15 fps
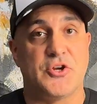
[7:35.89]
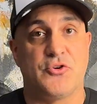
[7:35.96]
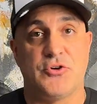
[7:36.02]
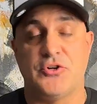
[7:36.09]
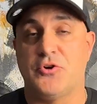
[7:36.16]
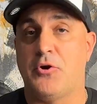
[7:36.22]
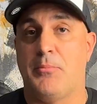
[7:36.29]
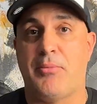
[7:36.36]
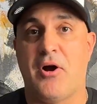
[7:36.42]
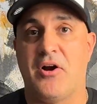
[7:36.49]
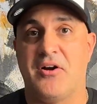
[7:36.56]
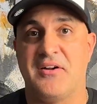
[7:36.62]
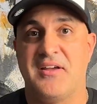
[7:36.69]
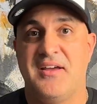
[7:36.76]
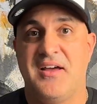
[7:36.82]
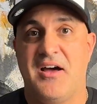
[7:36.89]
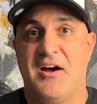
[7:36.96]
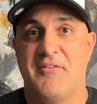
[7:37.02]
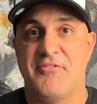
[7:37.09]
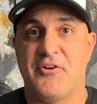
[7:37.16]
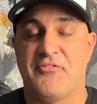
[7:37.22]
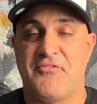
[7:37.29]
critical part
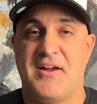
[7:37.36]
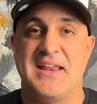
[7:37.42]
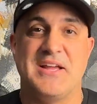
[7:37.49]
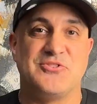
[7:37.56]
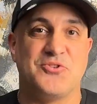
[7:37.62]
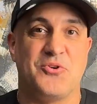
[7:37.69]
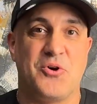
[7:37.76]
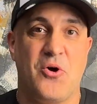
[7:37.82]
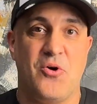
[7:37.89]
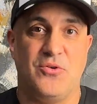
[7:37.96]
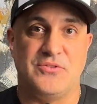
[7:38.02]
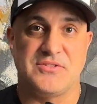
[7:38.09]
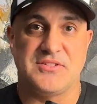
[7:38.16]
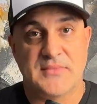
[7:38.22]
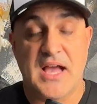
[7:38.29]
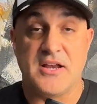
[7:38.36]
of their financial goals.